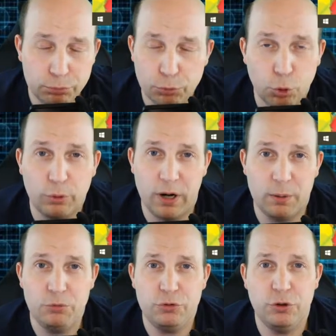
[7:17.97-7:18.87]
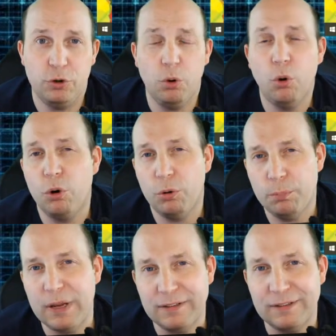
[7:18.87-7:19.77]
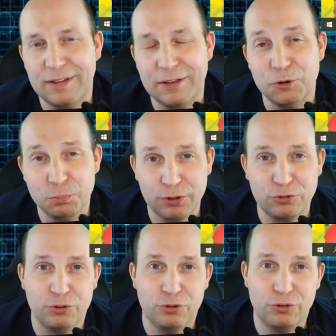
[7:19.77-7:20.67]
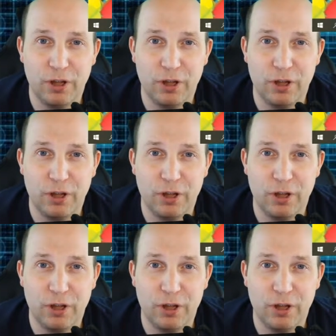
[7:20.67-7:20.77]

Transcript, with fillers: programs, you know, or mainly like your pictures